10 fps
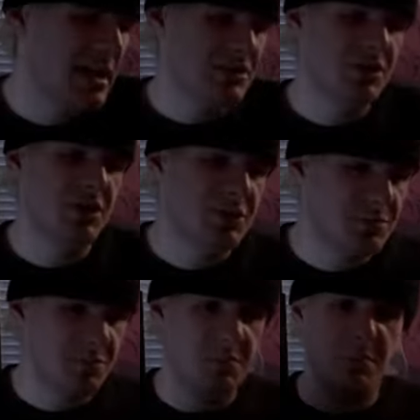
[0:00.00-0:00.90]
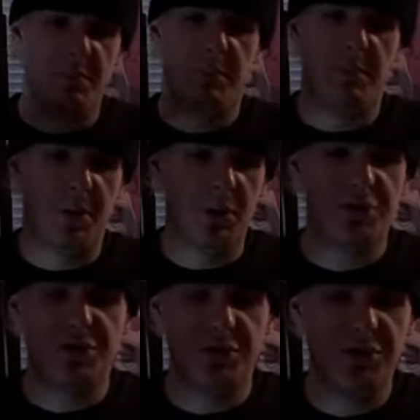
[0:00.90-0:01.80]
has their
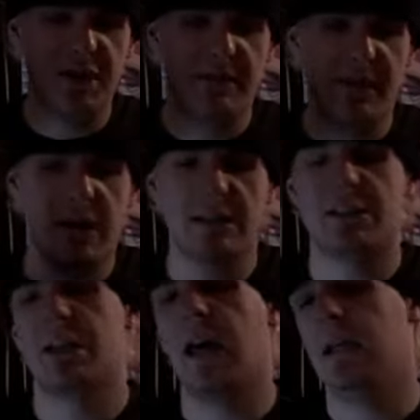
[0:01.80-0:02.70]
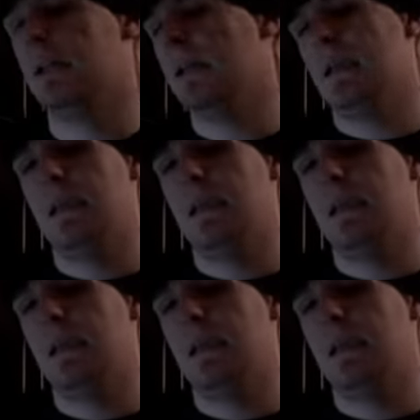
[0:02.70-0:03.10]
personal, unique fighting style.